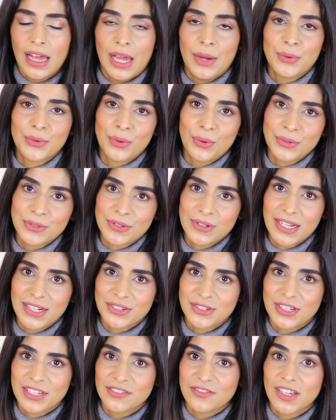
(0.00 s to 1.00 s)
I would also like
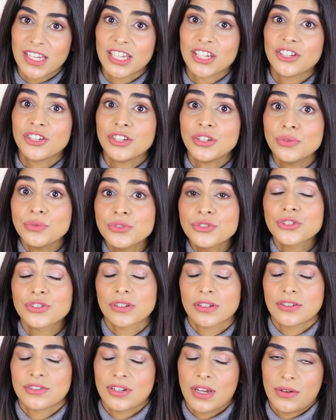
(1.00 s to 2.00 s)
to give a huge
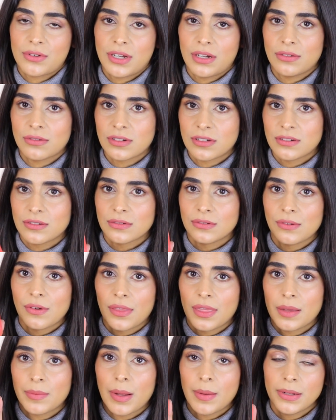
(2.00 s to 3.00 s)
shout out to
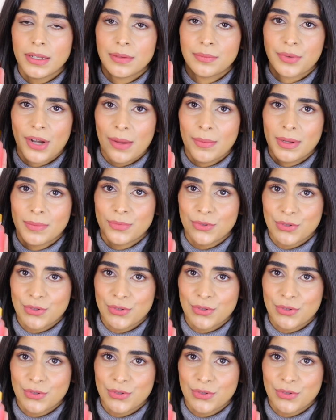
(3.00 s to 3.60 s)
the Bubblegum Priming